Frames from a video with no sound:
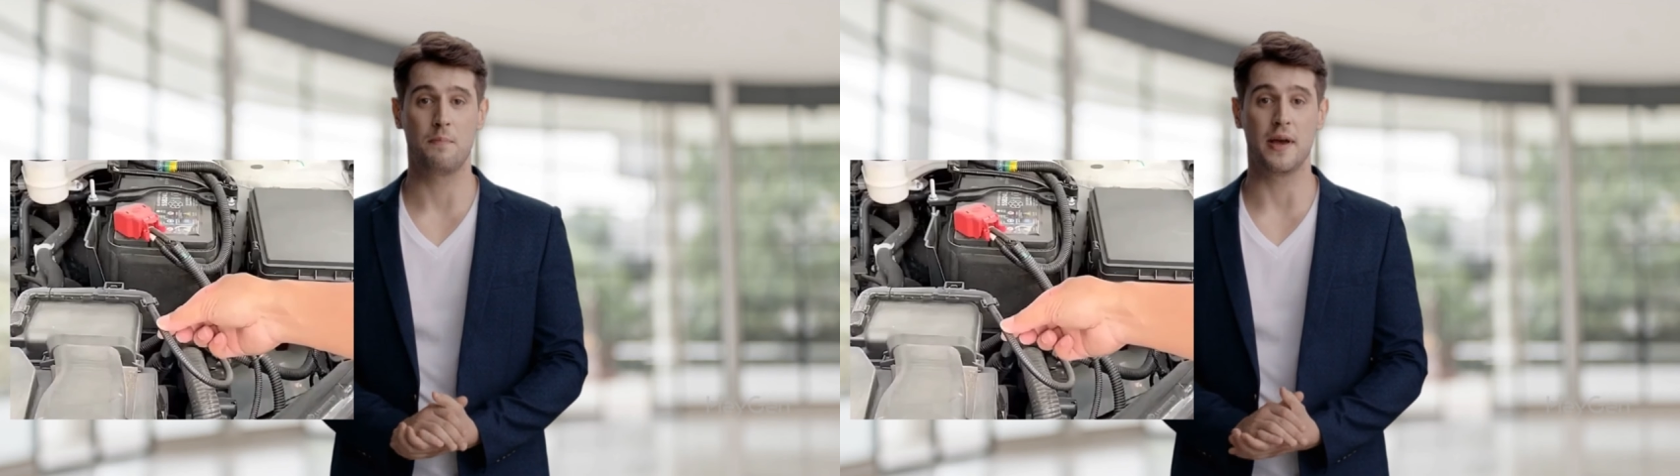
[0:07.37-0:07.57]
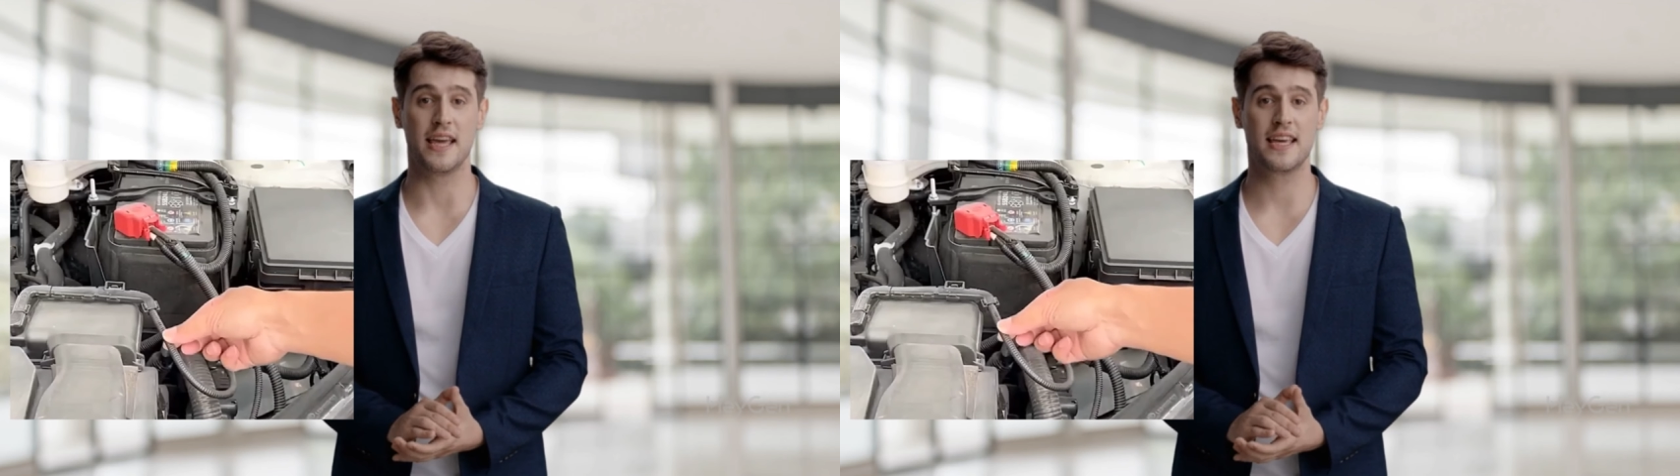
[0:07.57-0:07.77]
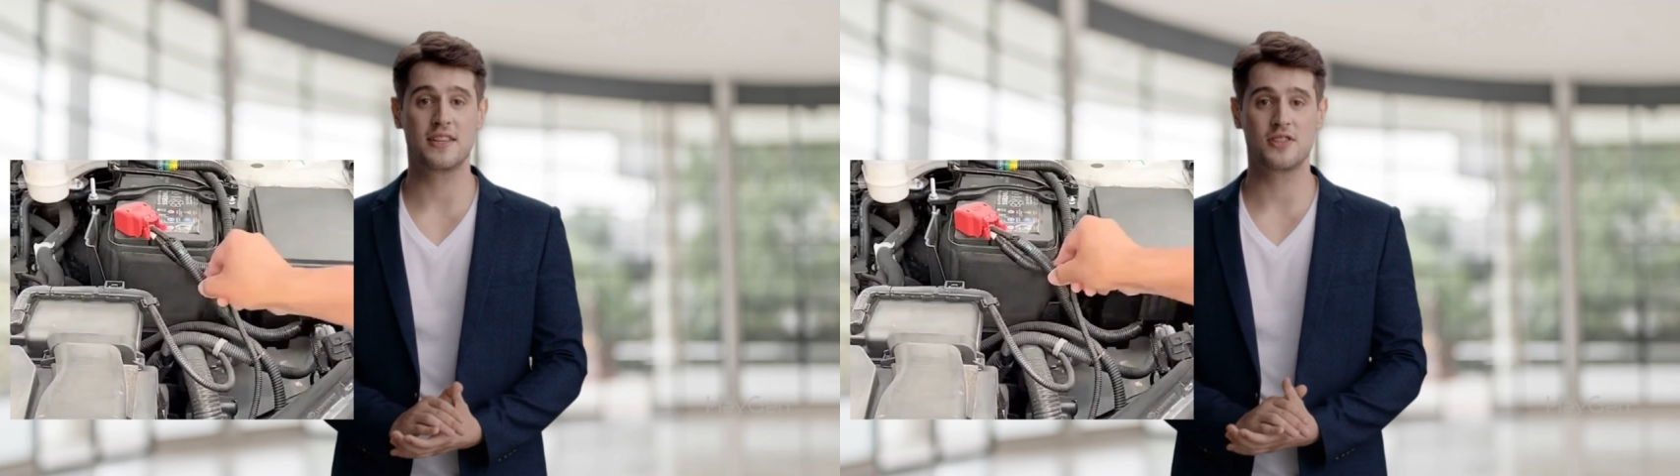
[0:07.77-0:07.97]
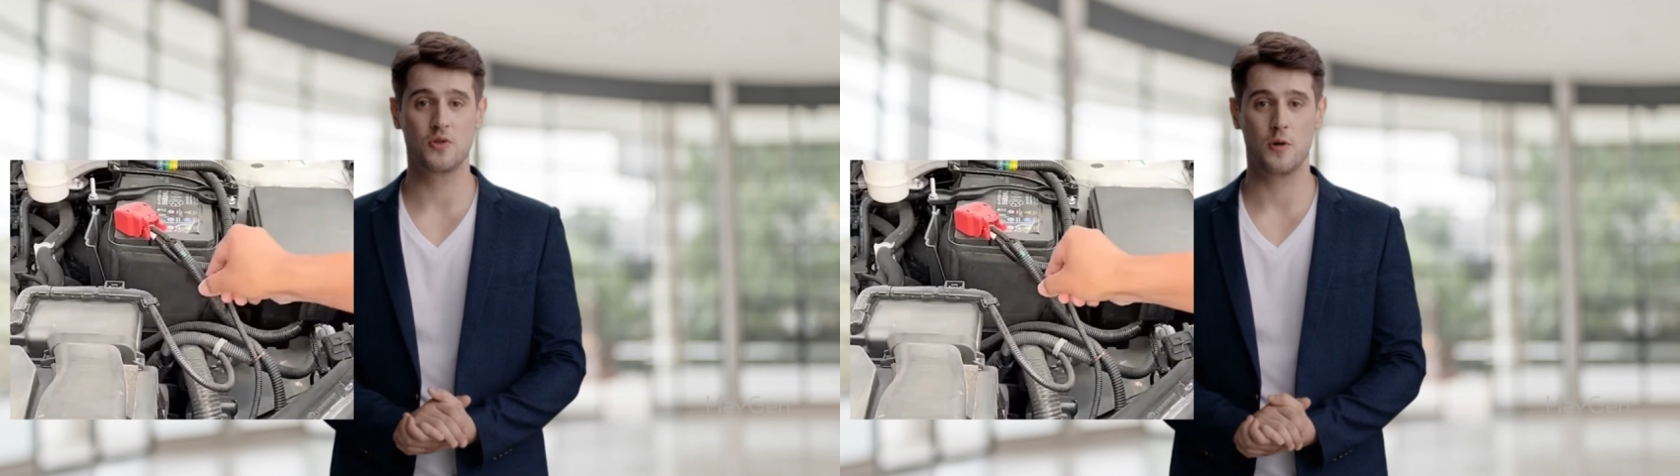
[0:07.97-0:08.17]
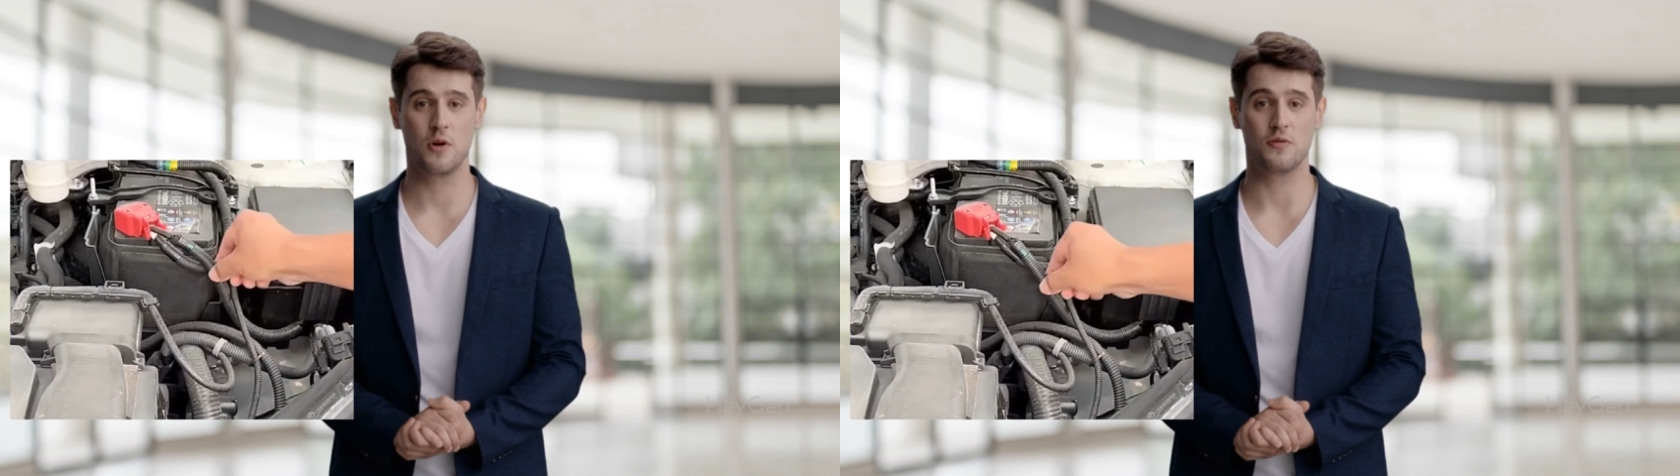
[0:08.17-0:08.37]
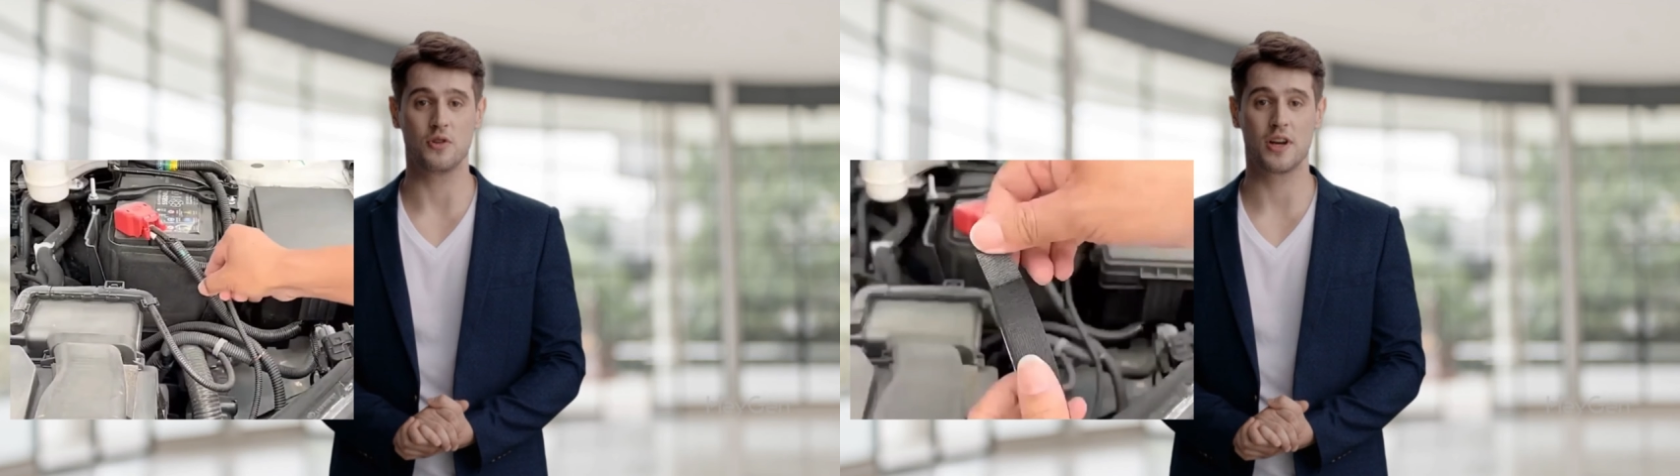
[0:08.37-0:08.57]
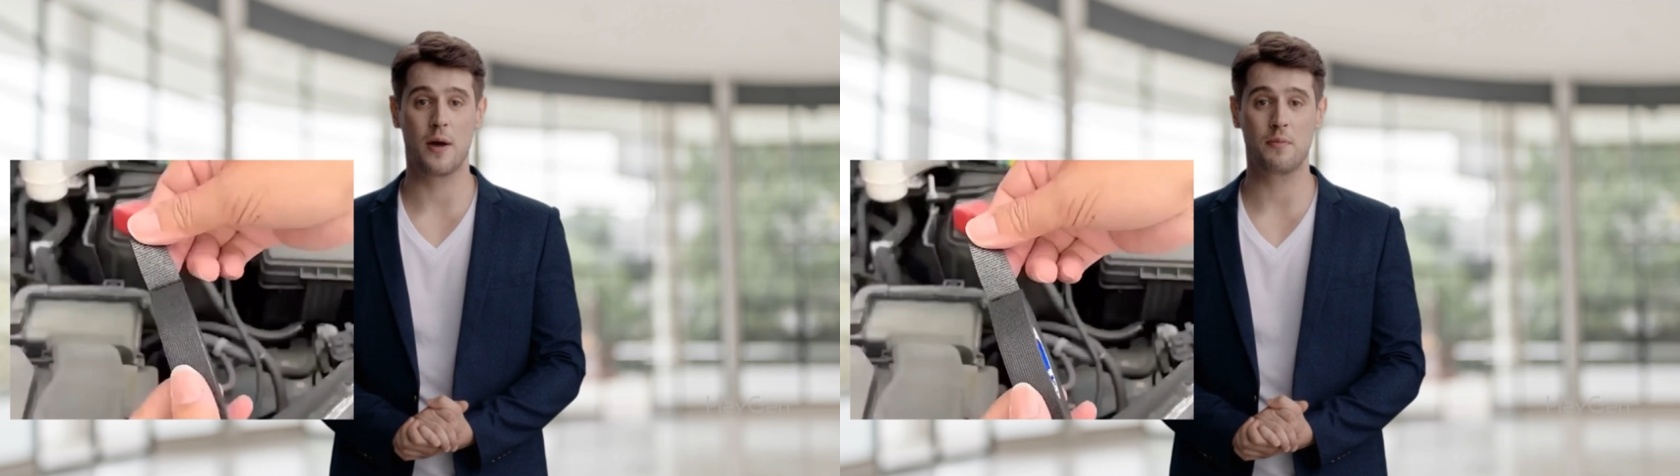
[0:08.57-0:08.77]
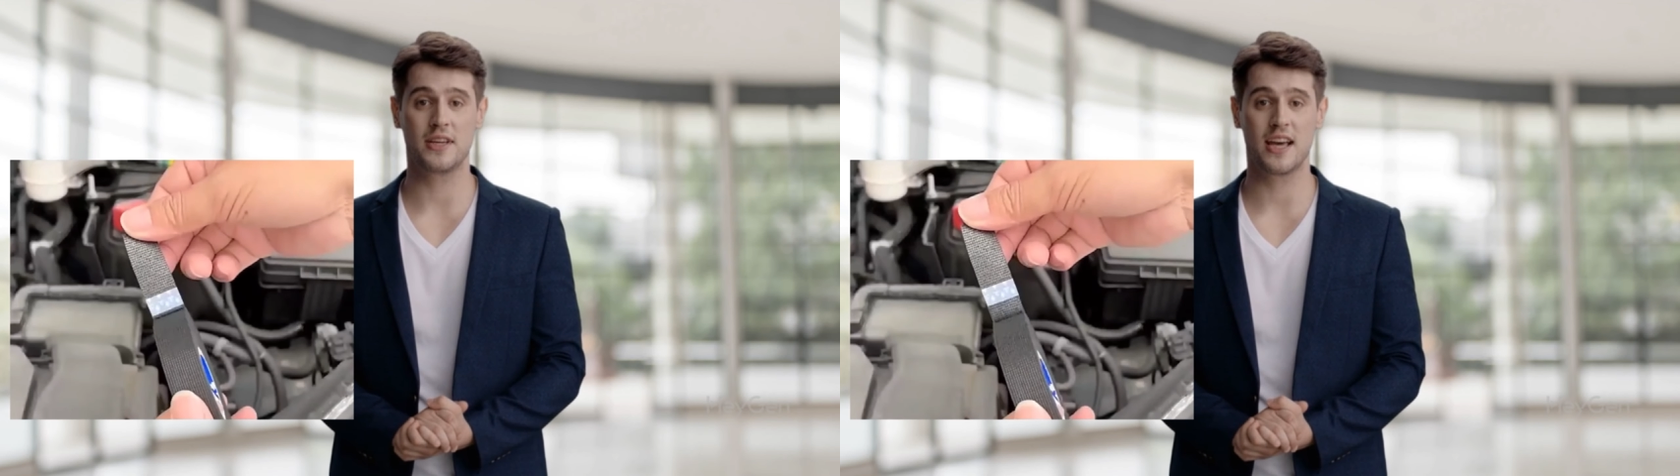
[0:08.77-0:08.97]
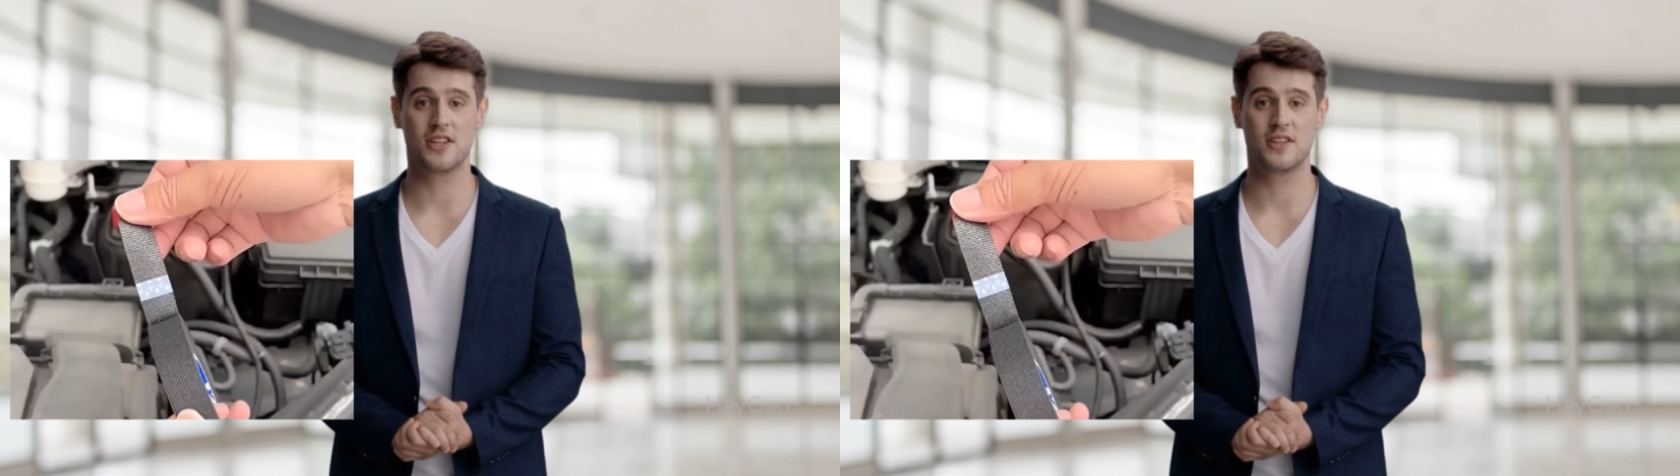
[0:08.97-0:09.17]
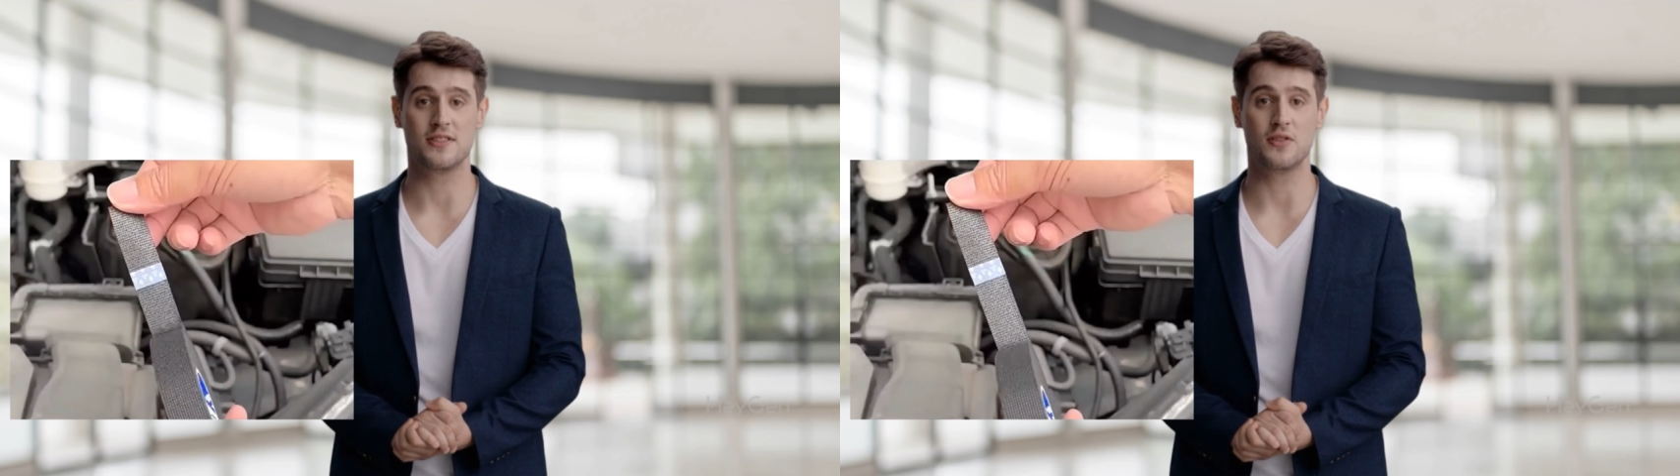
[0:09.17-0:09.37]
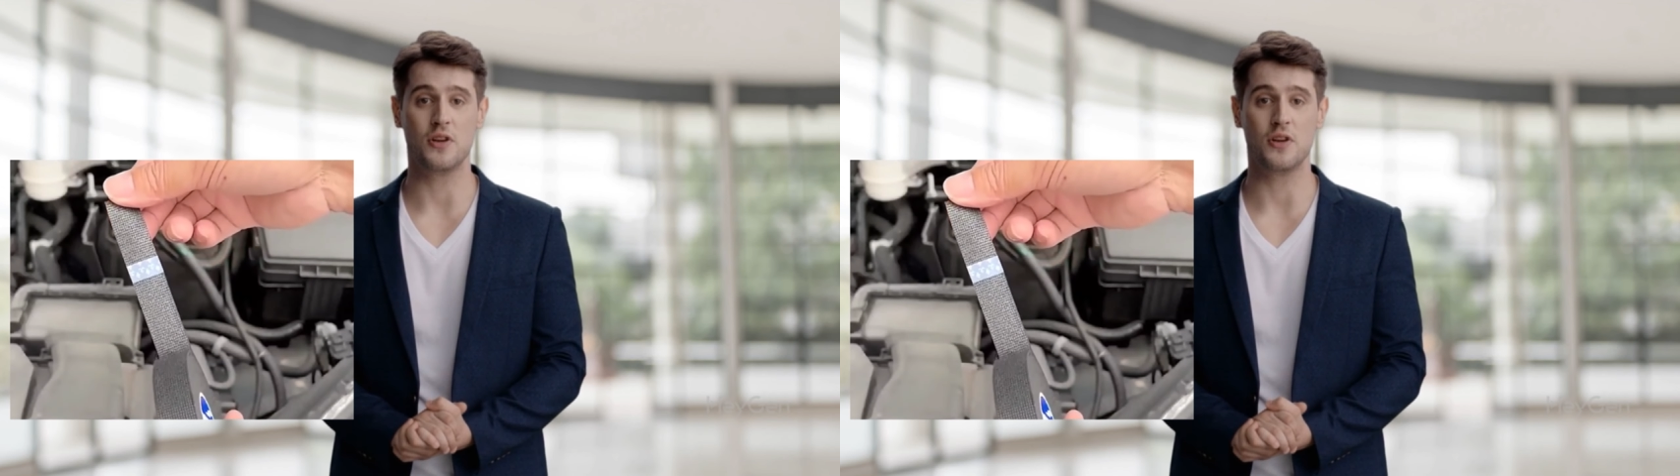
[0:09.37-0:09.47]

making it suitable for applications